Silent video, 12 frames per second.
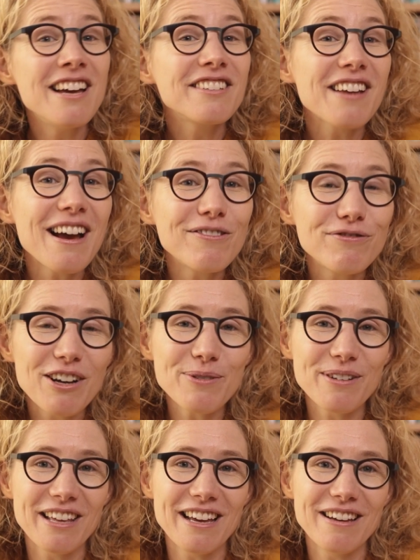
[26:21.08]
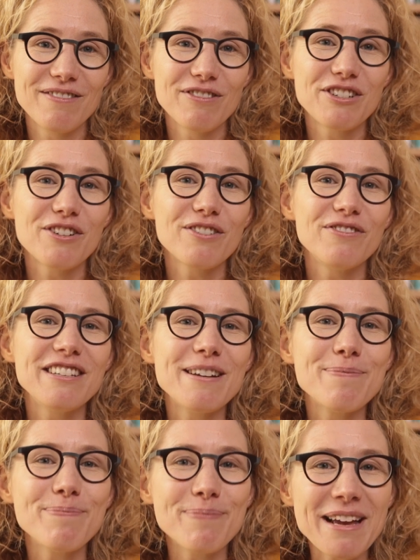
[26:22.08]
So have fun with it. Photography is an
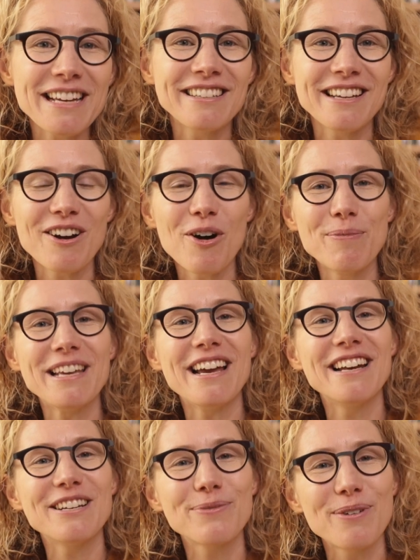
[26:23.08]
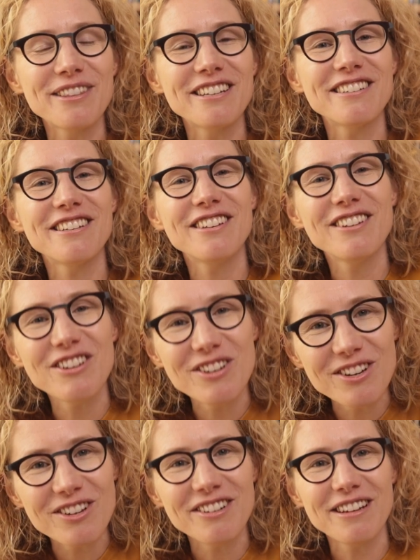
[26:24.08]
amazing hobby and it's one that's
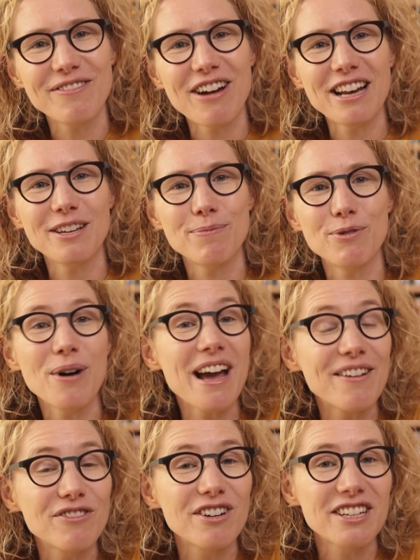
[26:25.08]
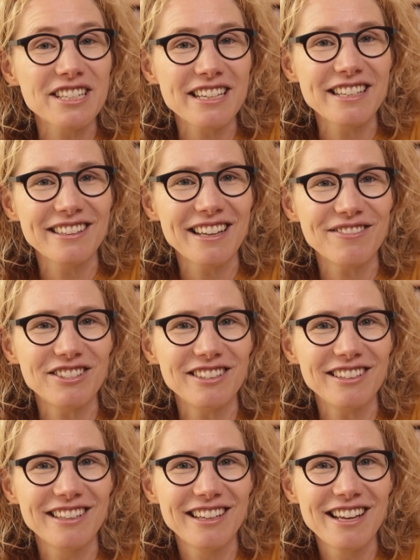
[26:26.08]
hugely valuable whatever our skill
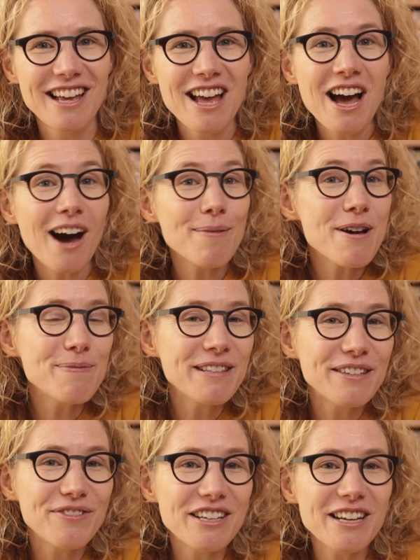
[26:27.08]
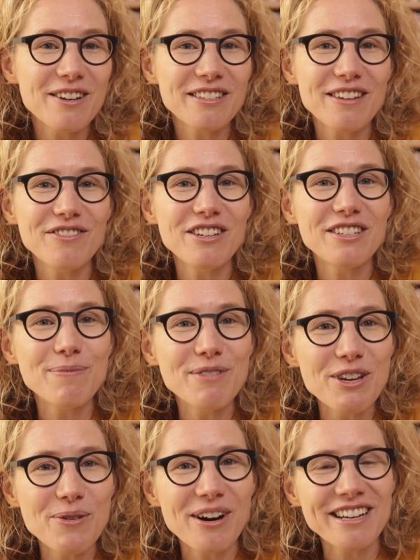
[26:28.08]
level. I'm hoping this video has given you some
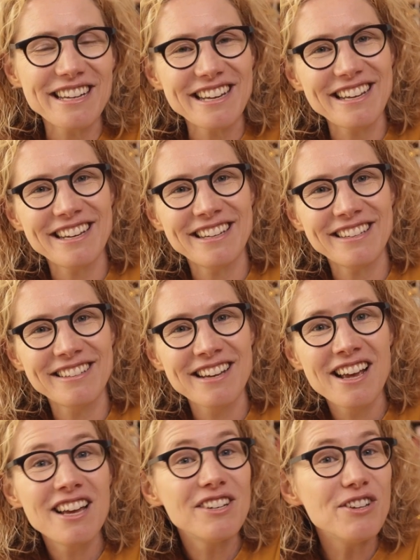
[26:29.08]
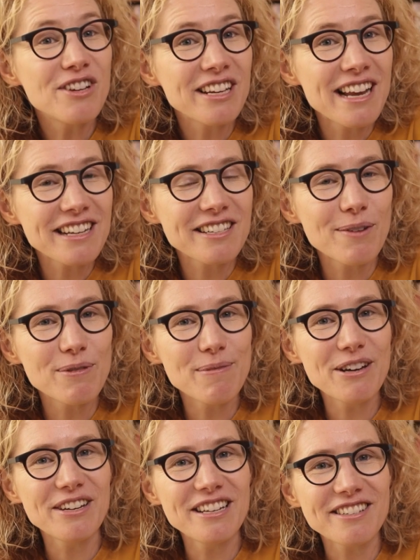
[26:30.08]
new ideas. Do connect up with
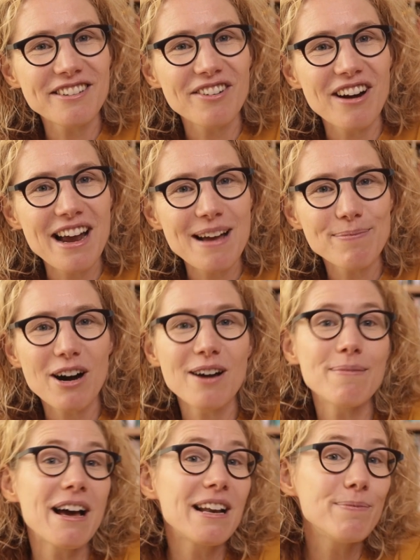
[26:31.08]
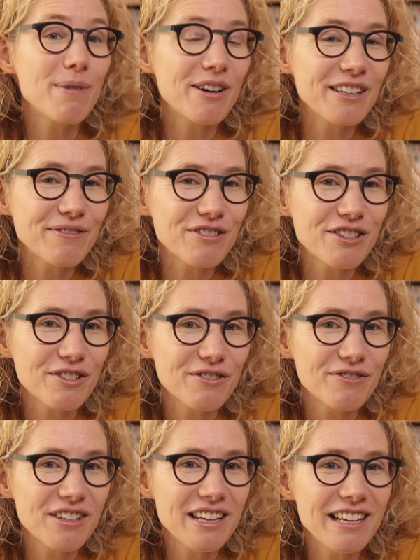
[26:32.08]
me on Instagram. I'm Helen Bartlett
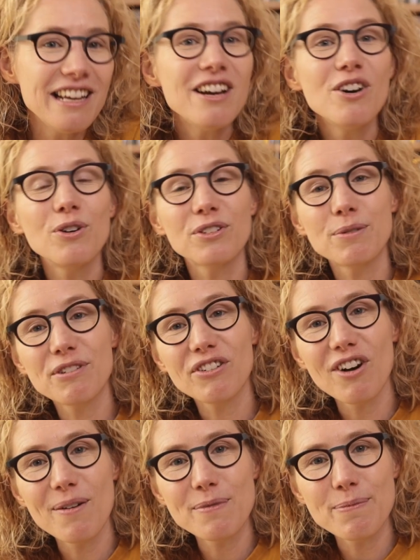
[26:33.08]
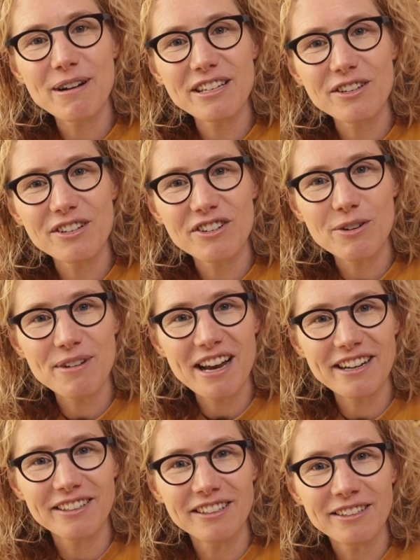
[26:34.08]
Photography, or subscribe to my YouTube
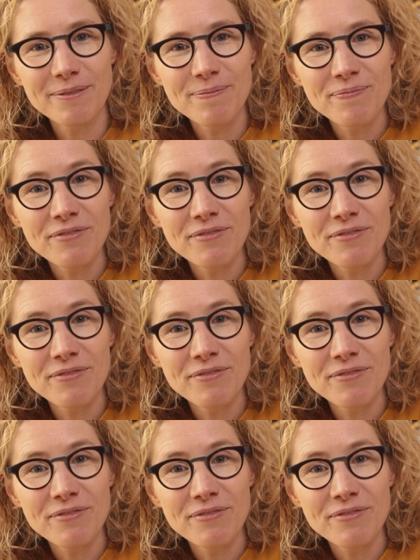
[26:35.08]
channel.